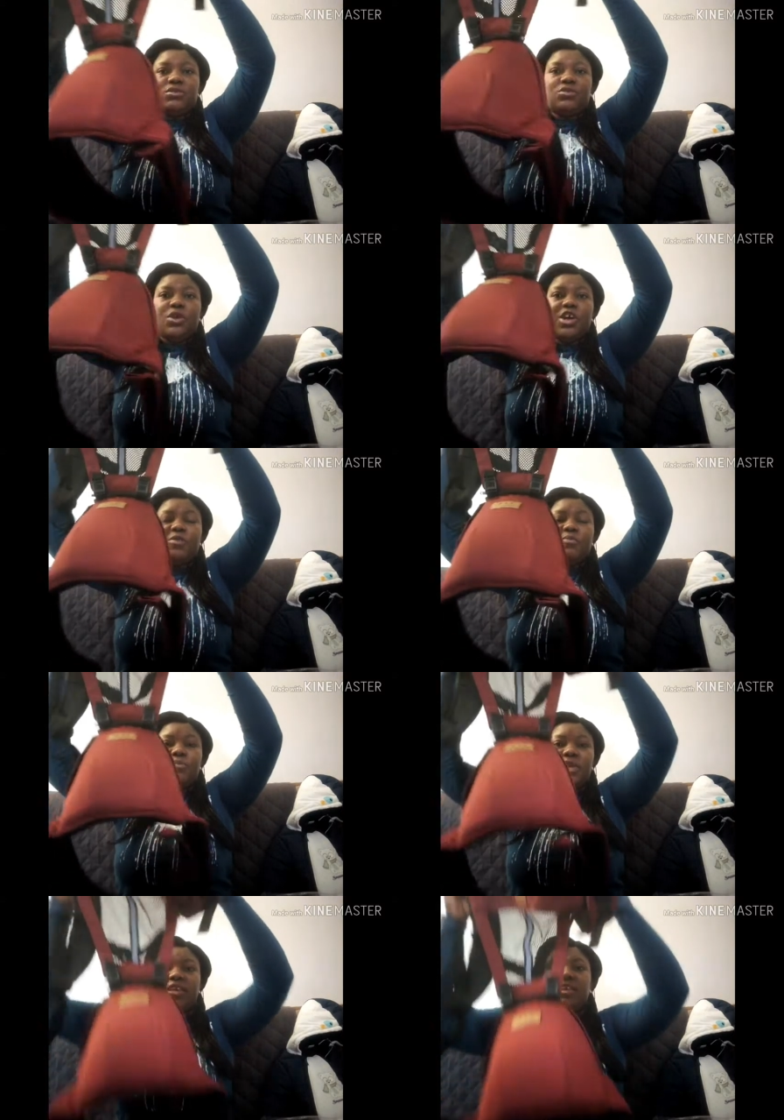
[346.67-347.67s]
to help
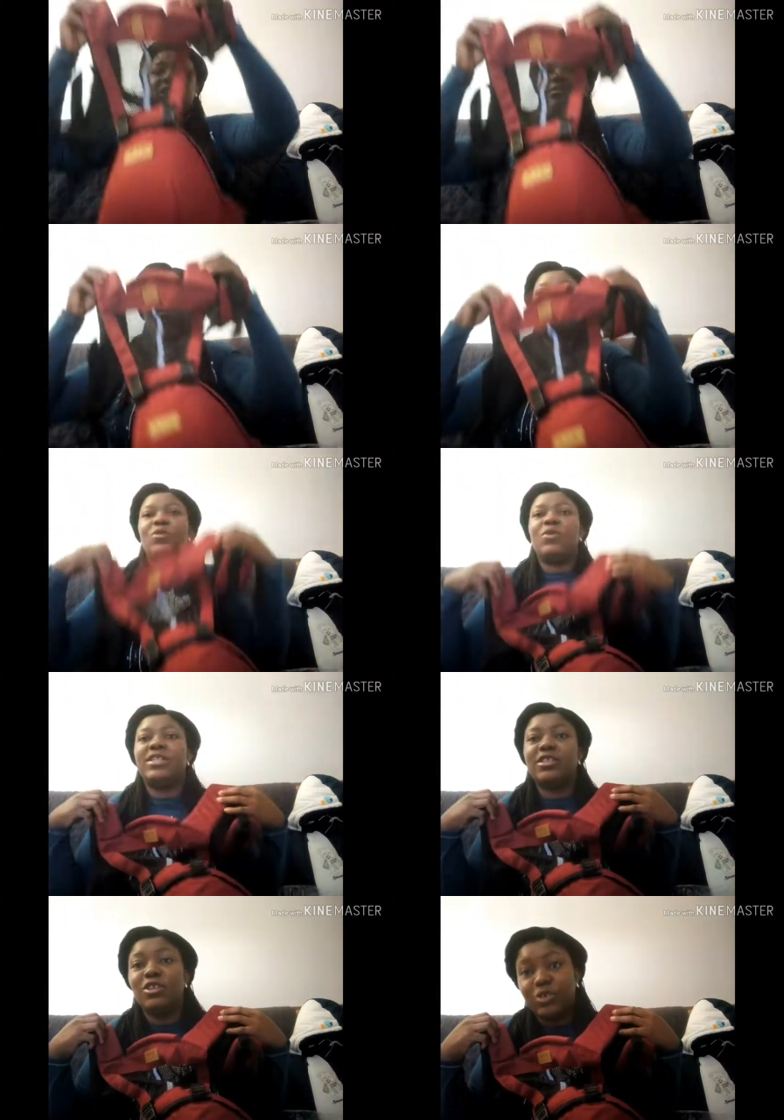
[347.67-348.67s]
me in my
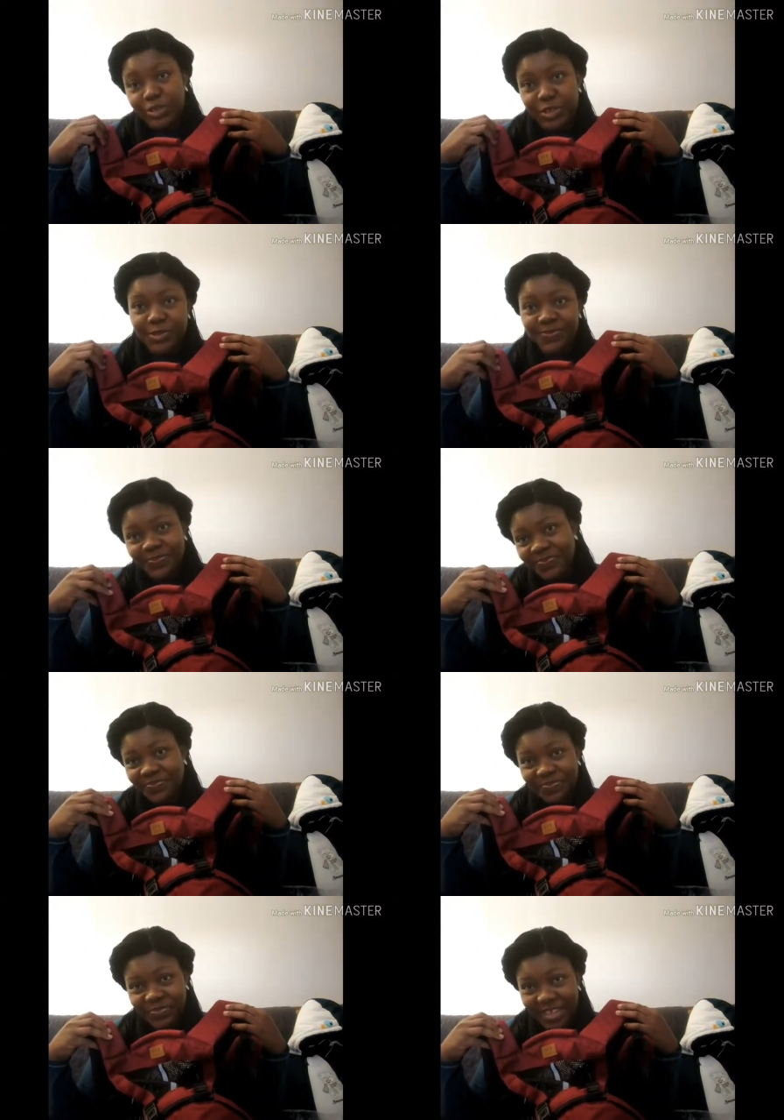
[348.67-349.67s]
weight loss,
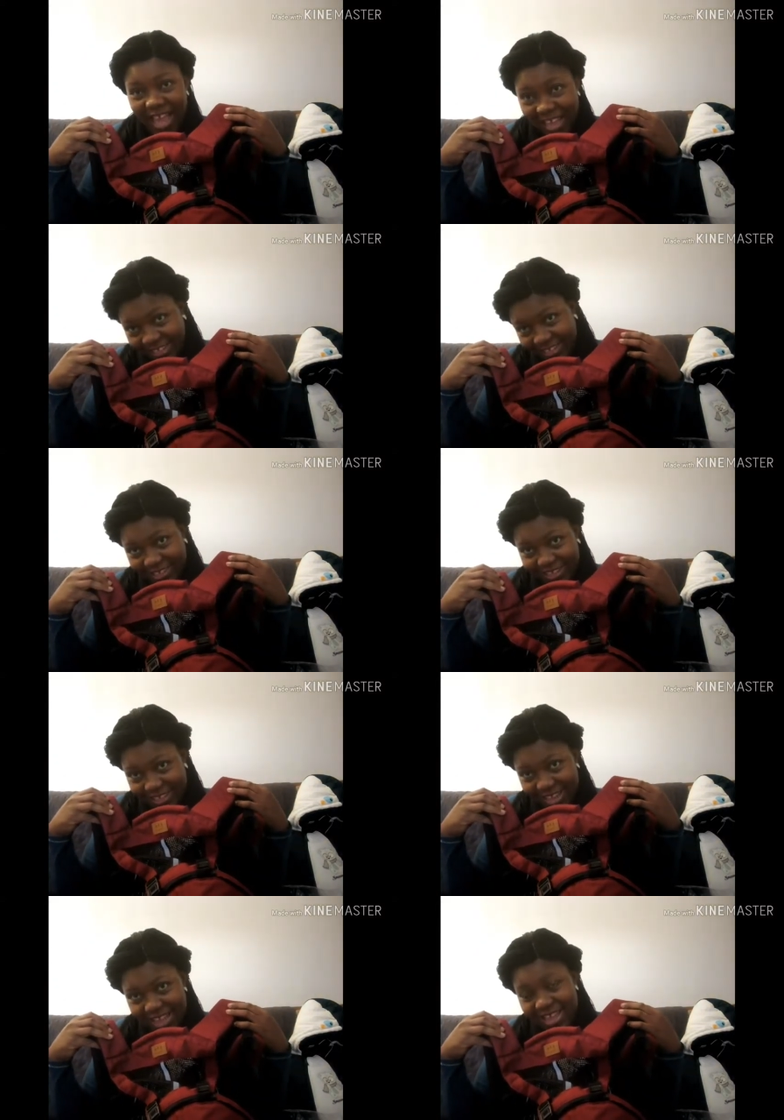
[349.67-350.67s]
guys.
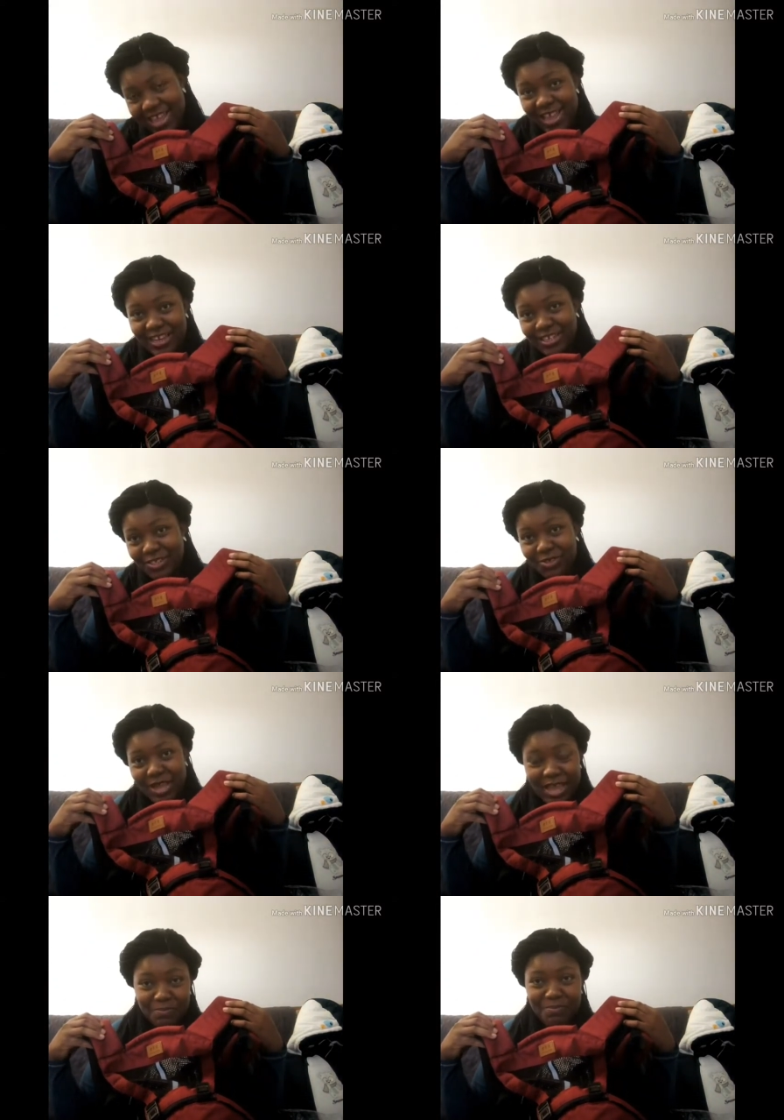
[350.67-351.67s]
And it will
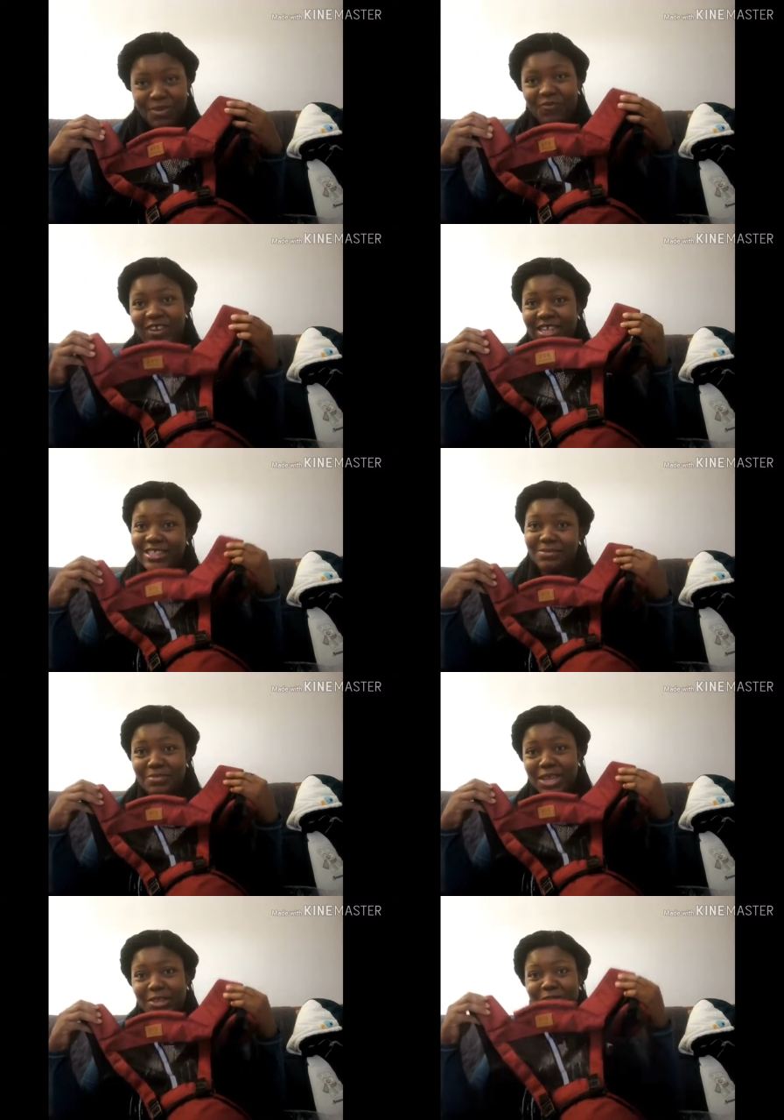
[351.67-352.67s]
help me flatten my